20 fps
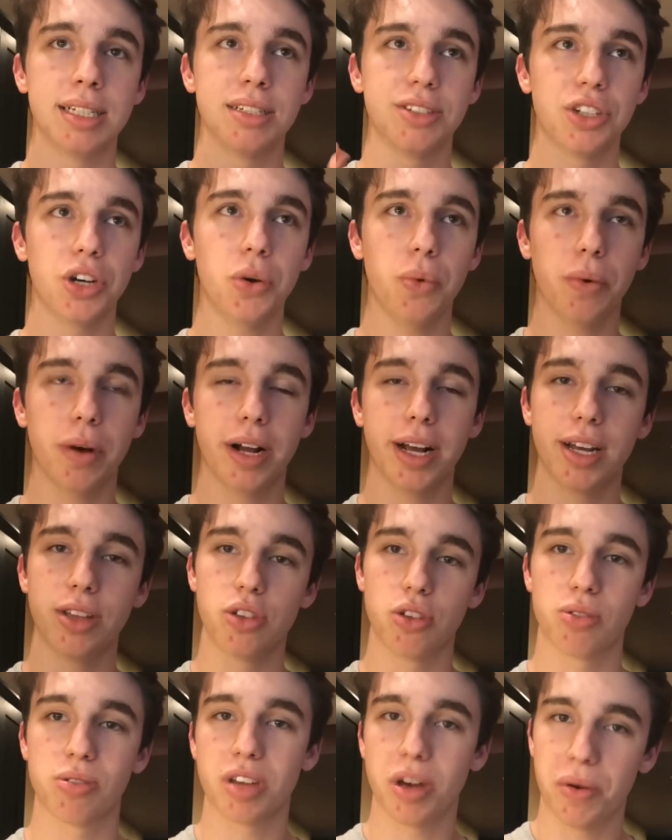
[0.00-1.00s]
don't worry,
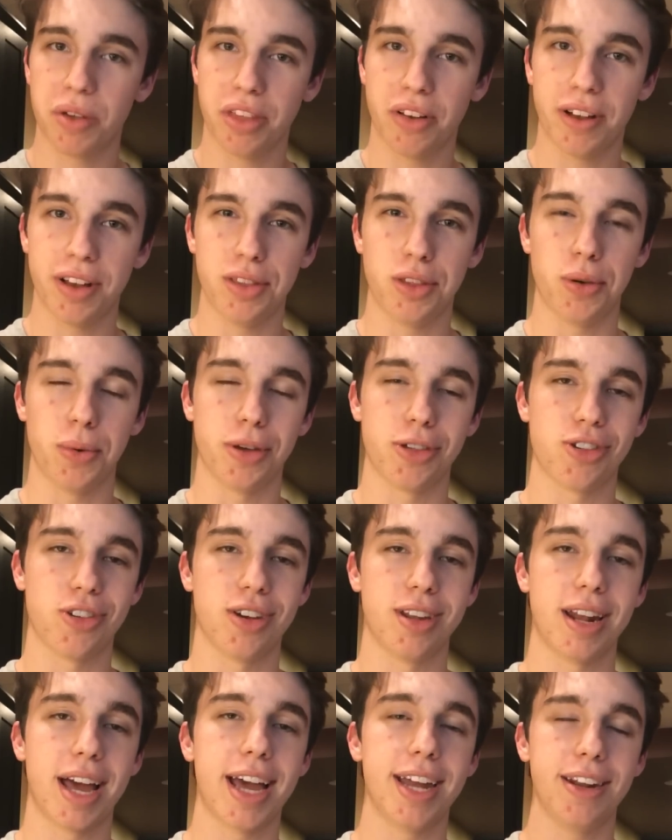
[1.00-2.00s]
just go with your
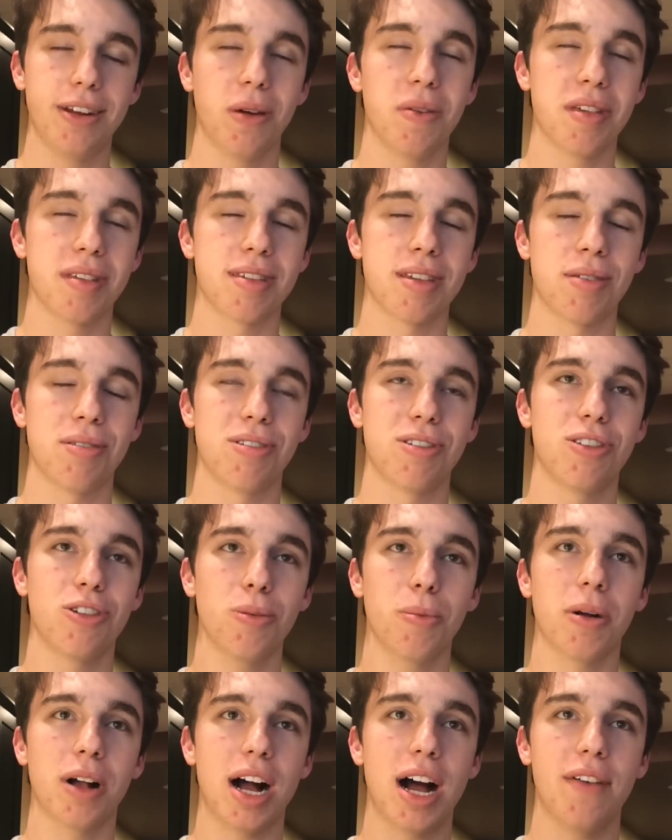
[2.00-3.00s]
intuition. I know that sounds
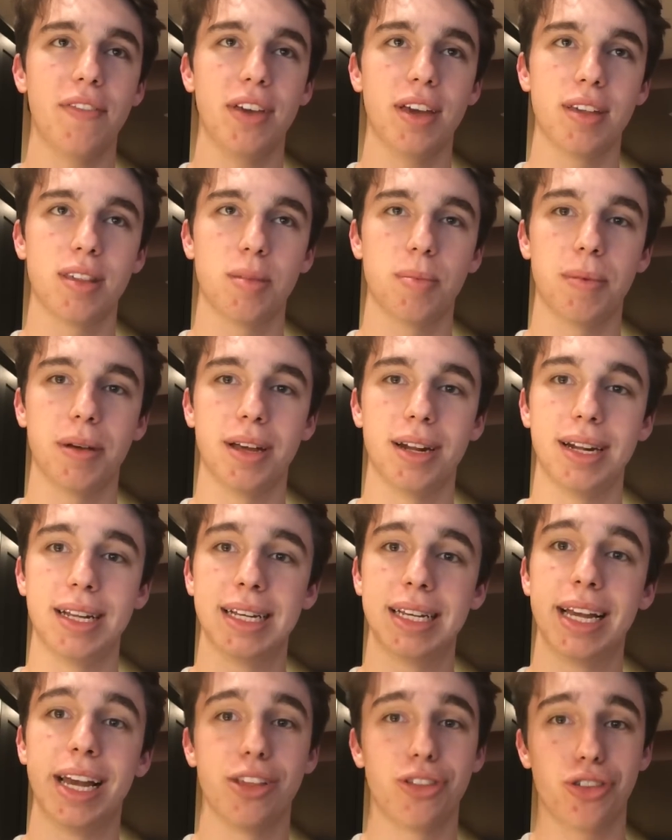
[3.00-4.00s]
super obvious, but
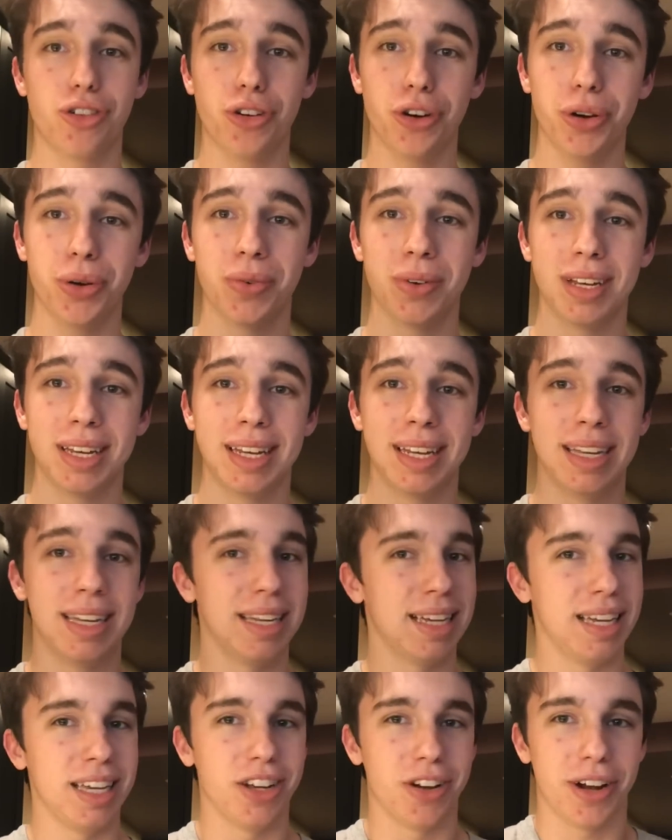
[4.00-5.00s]
it's true.
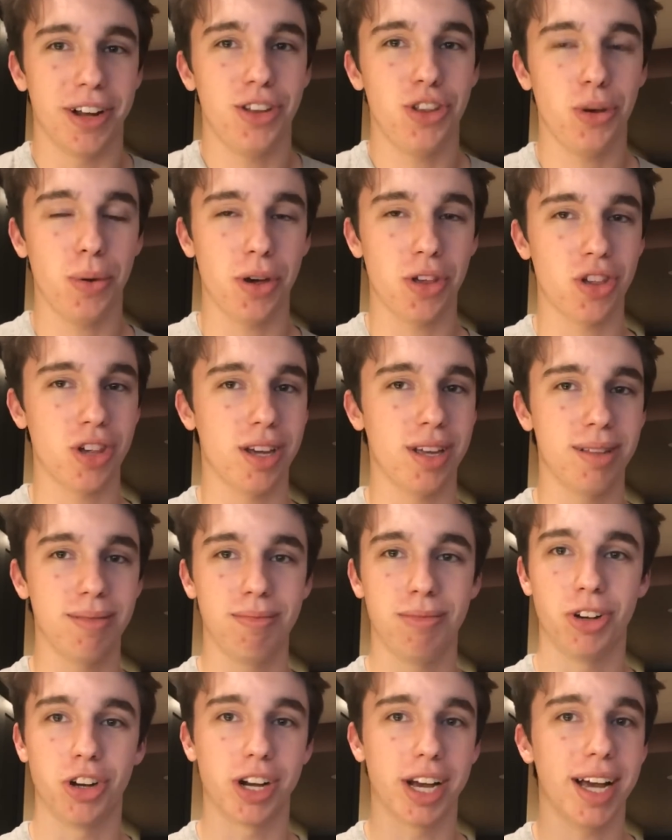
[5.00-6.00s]
Your intuition,
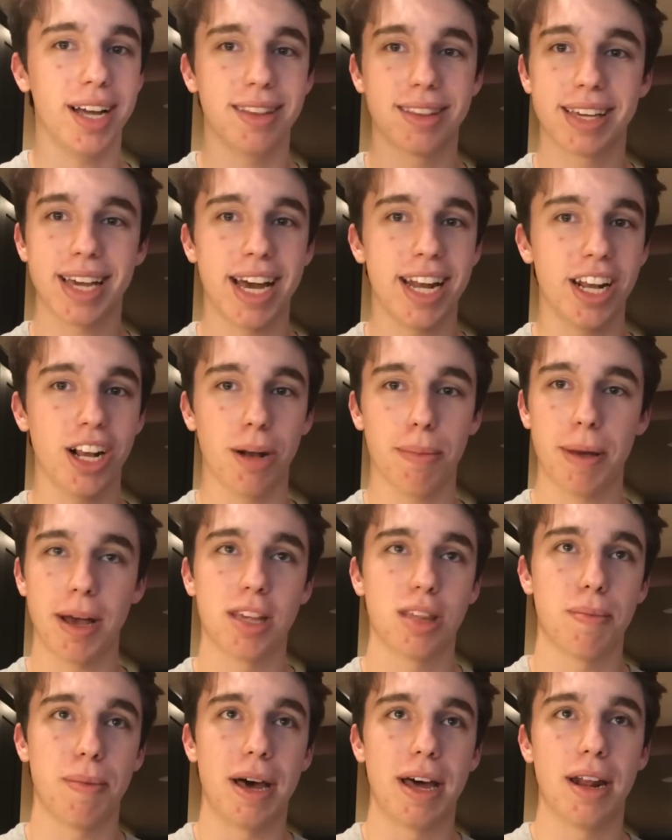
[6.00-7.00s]
your gut's kind of your
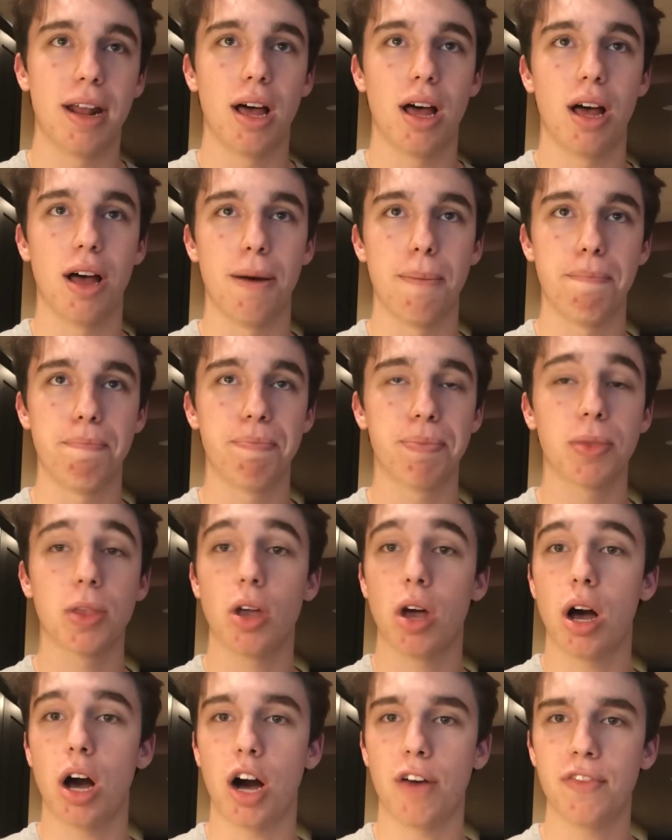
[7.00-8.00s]
best bet. Um,
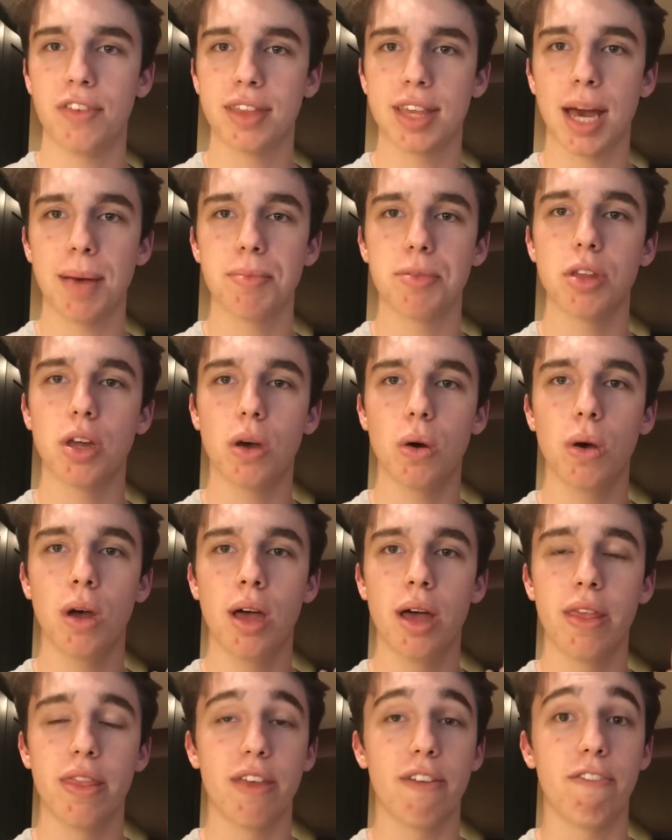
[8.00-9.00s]
Oftentimes though,
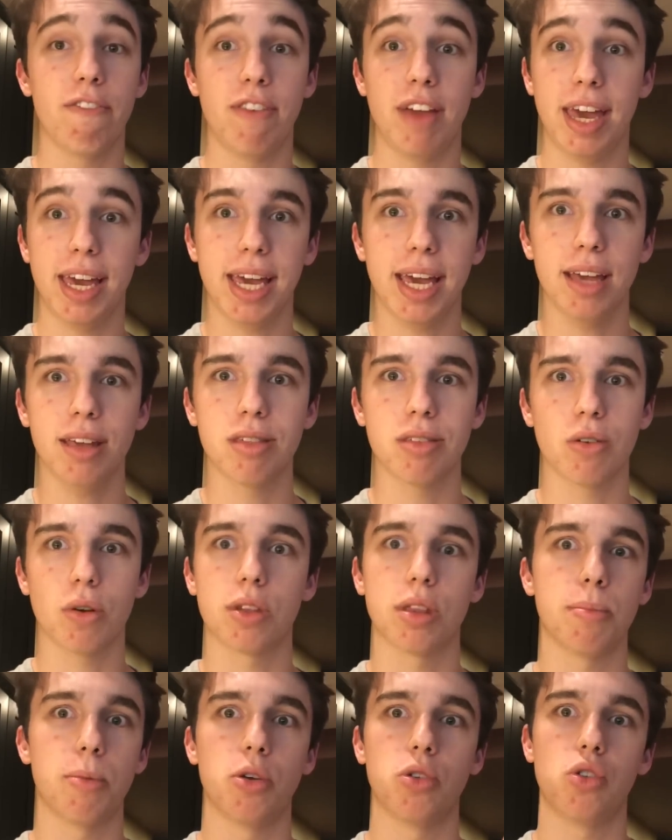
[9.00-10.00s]
the vaguest or
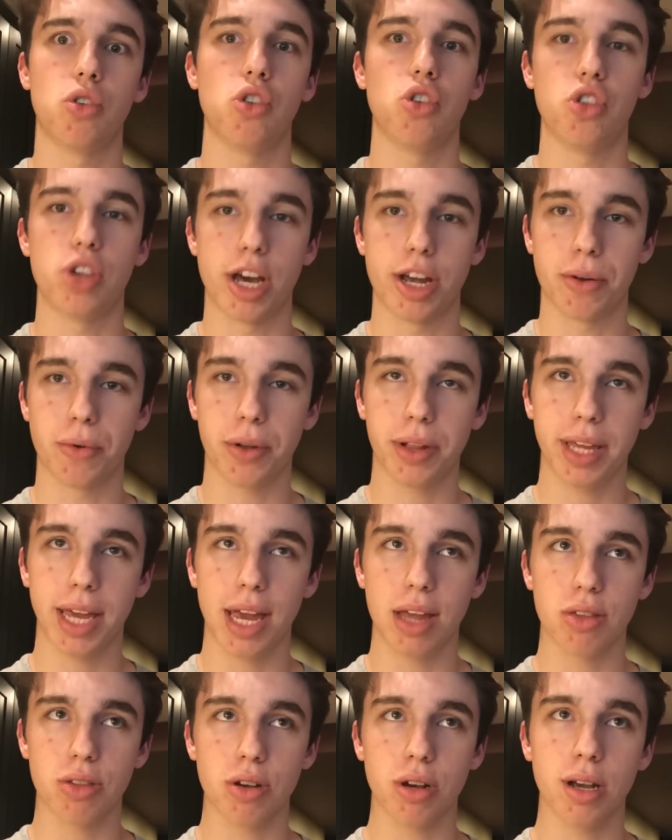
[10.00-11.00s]
the most general
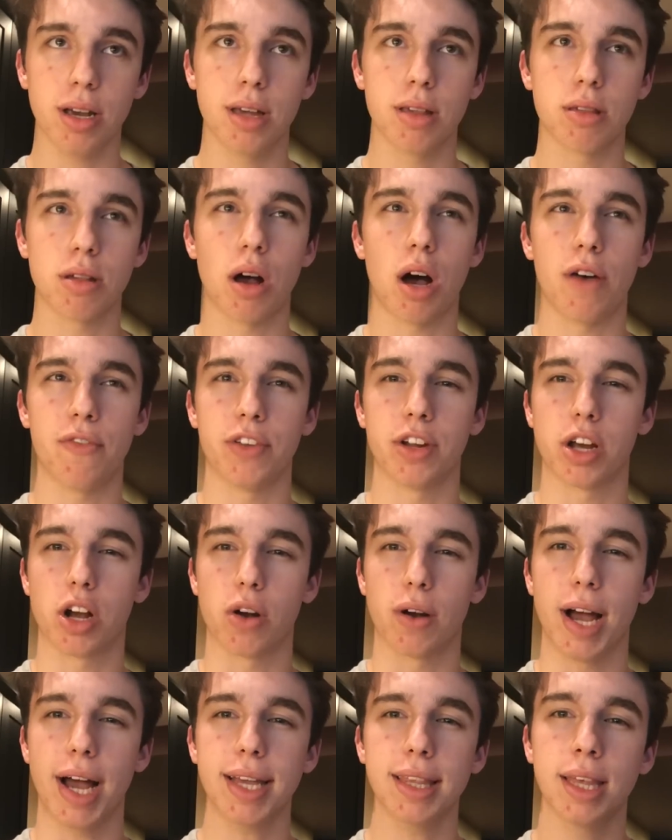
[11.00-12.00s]
answer is often
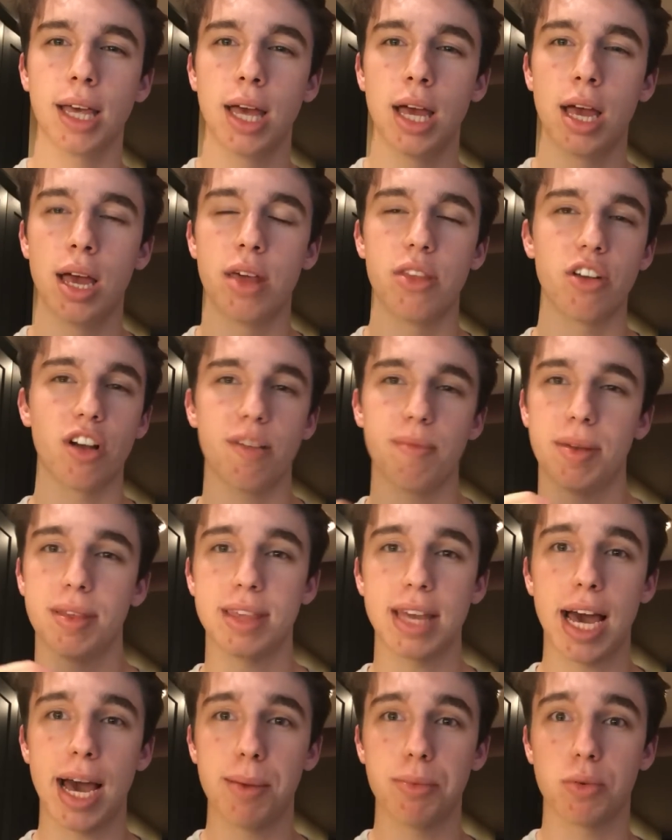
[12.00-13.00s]
correct. There have been
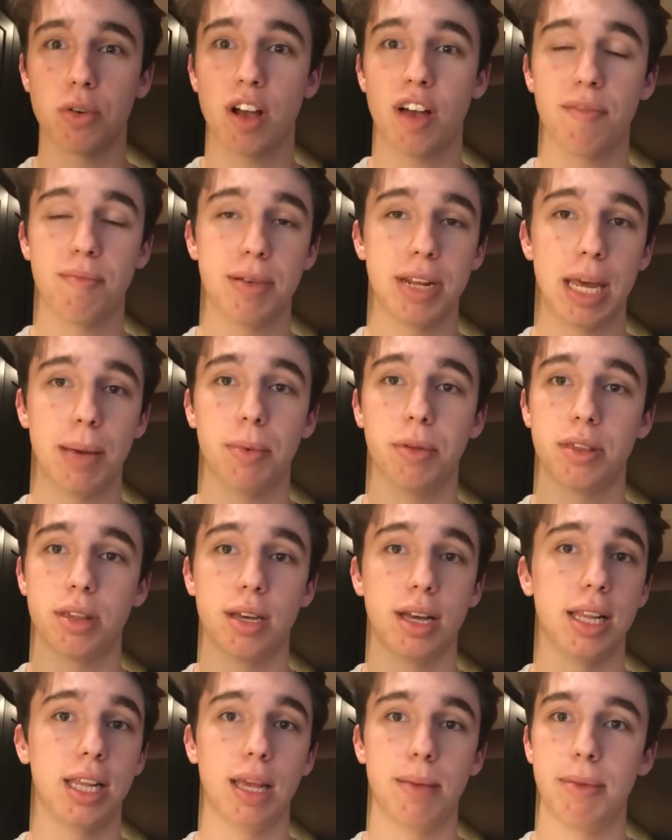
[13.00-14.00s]
times where I've been able
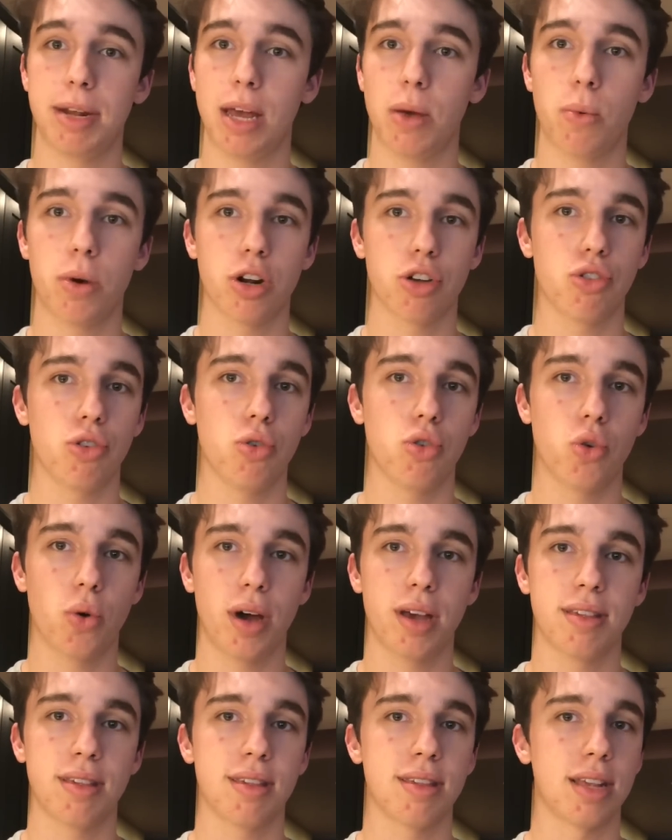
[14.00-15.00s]
to eliminate one or two
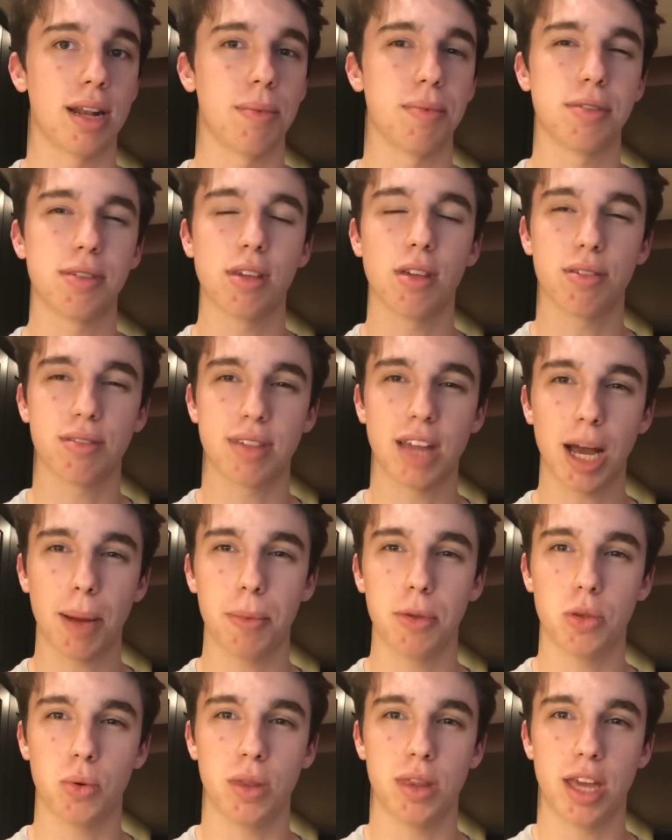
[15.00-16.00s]
choices and I'm still stuck
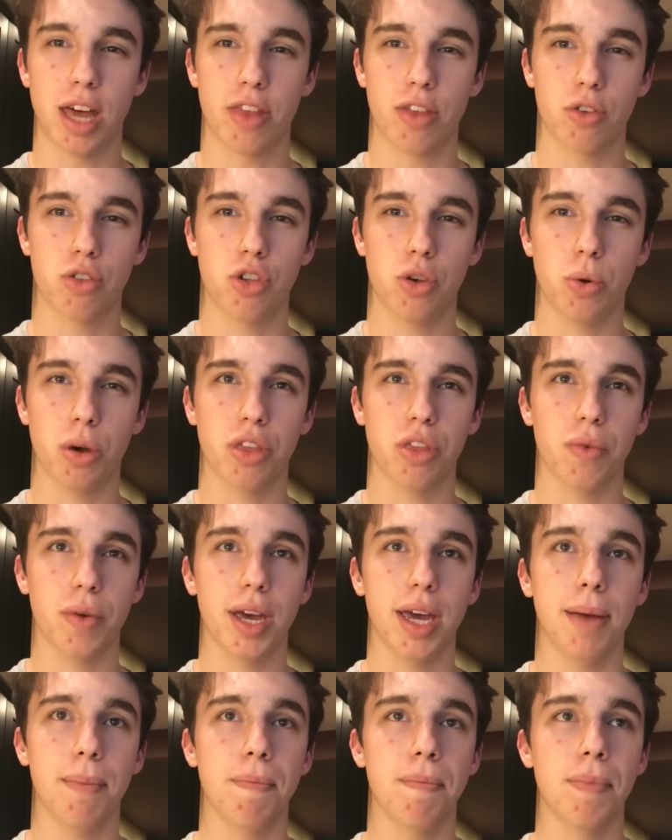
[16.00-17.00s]
between the other two or
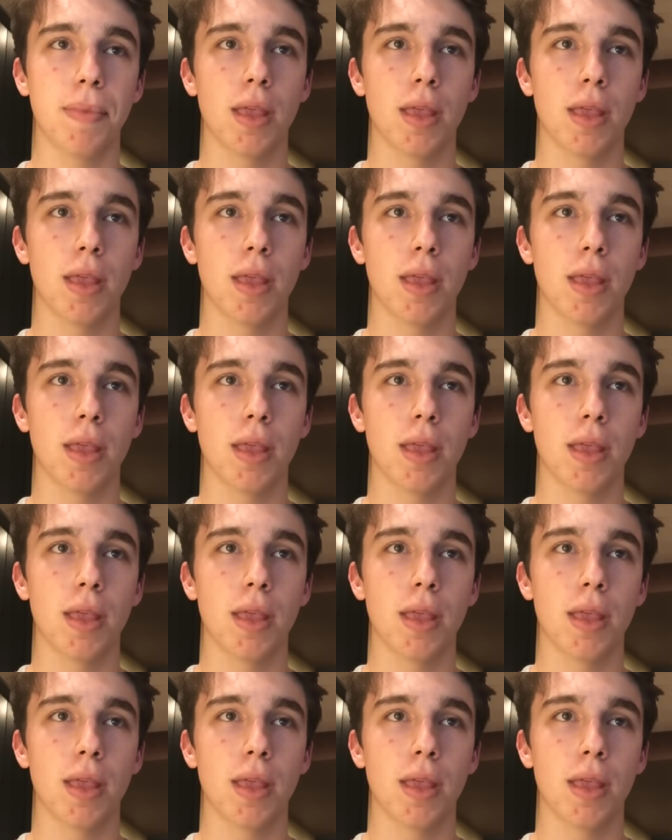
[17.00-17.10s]
three.